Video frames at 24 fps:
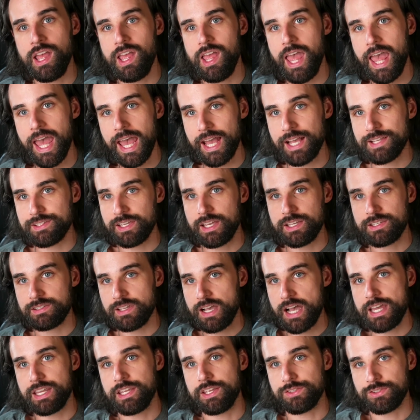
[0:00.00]
as a
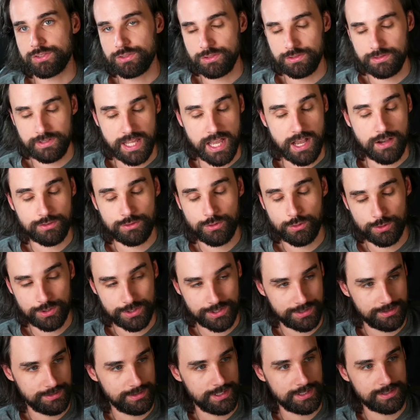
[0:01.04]
side hustle. Now, of
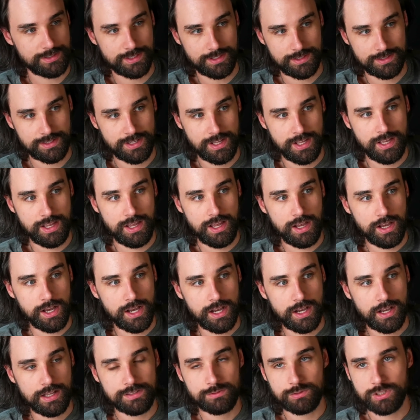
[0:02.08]
course, this is
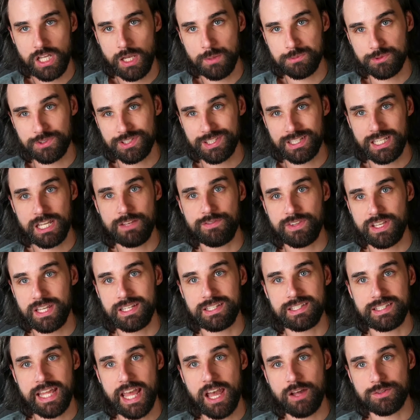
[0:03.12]
Uh, comes with
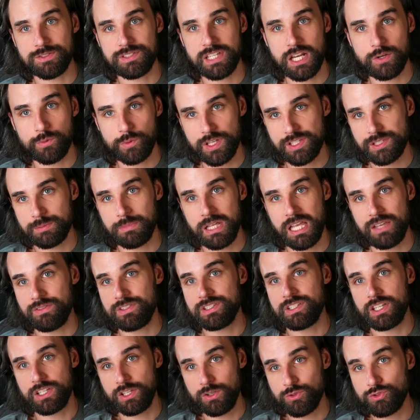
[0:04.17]
significant downside risk. I'm not even
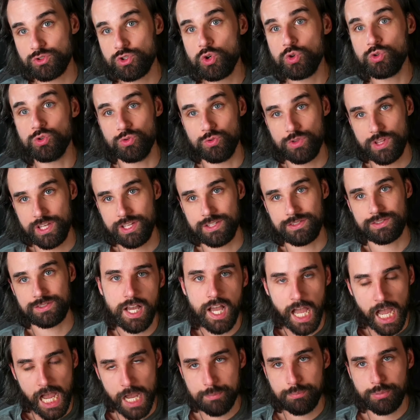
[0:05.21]
telling you to do
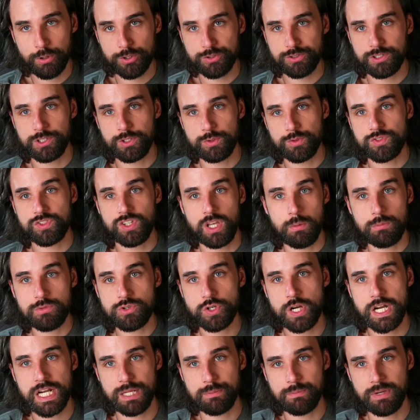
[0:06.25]
this. I personally do some
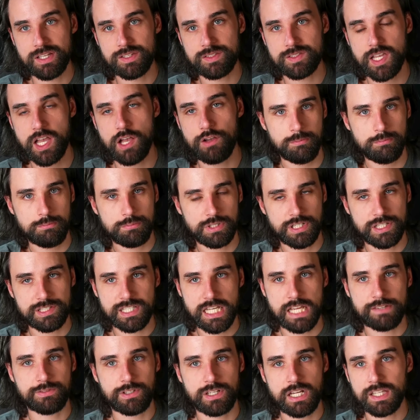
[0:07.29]
trading myself, but it's
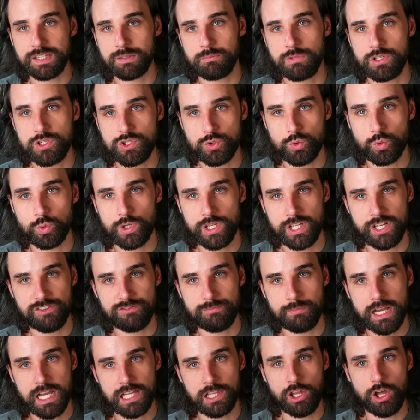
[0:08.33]
definitely not the majority of
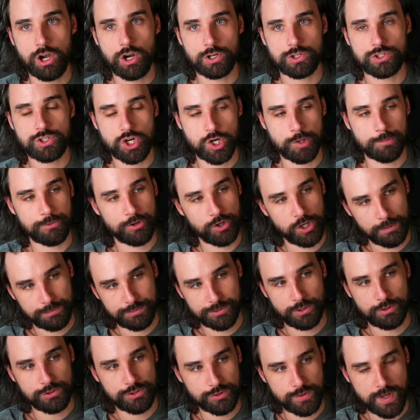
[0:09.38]
my long-term
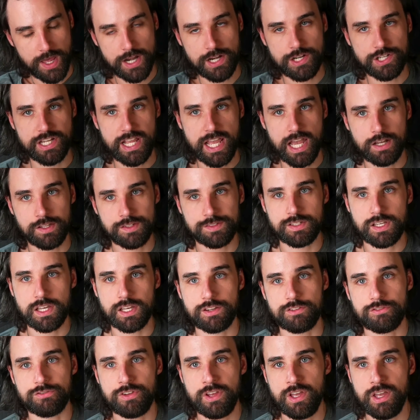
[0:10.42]
crypto strategy outside
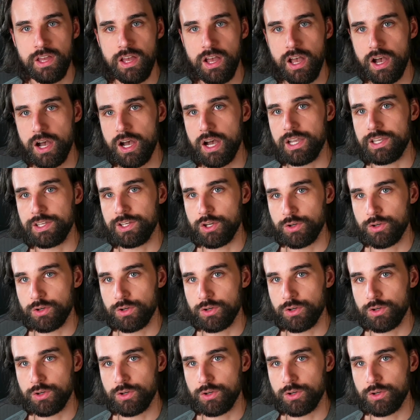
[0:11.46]
of, uh, you know,